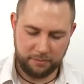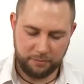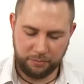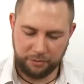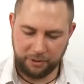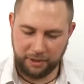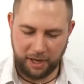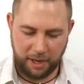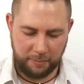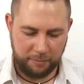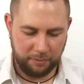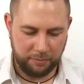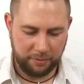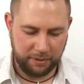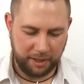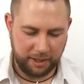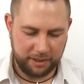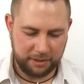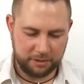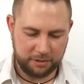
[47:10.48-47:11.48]
pretty happy with
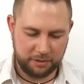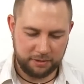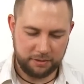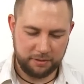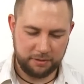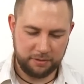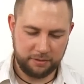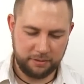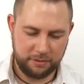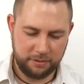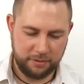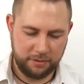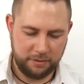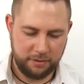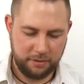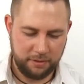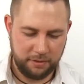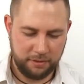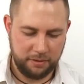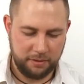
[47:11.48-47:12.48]
that.
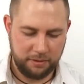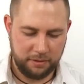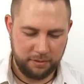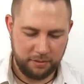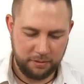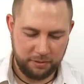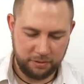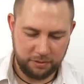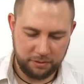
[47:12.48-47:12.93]
I'm